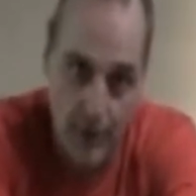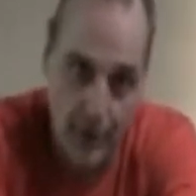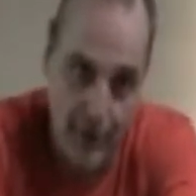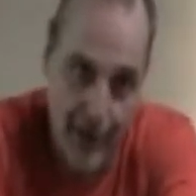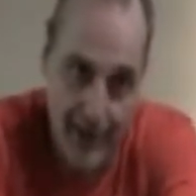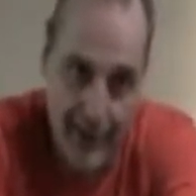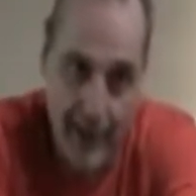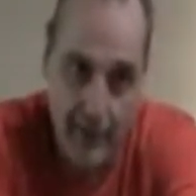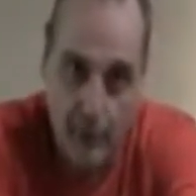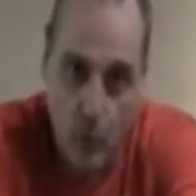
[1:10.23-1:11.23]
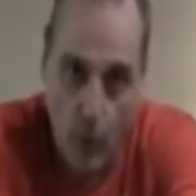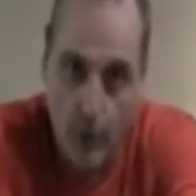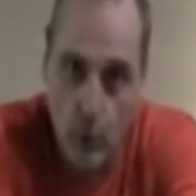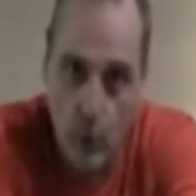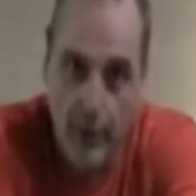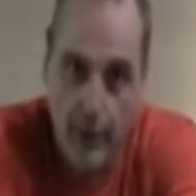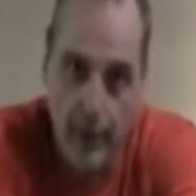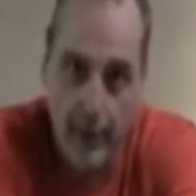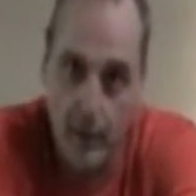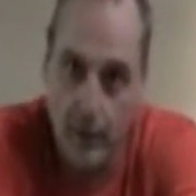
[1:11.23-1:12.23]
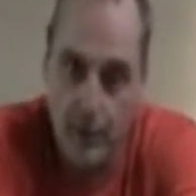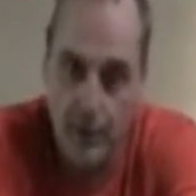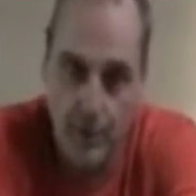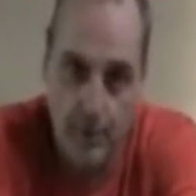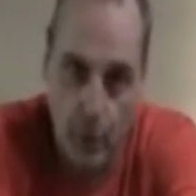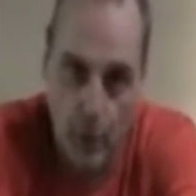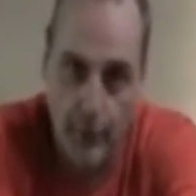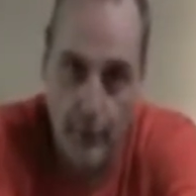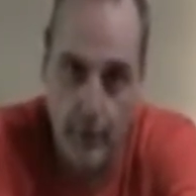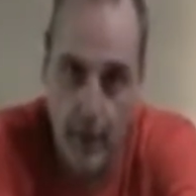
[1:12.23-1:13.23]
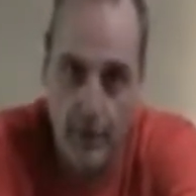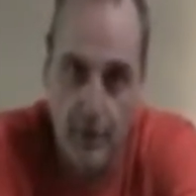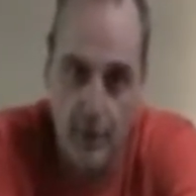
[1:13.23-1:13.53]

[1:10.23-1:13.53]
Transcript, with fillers: once I found out it was a once-a-week thing, it was just perfect for my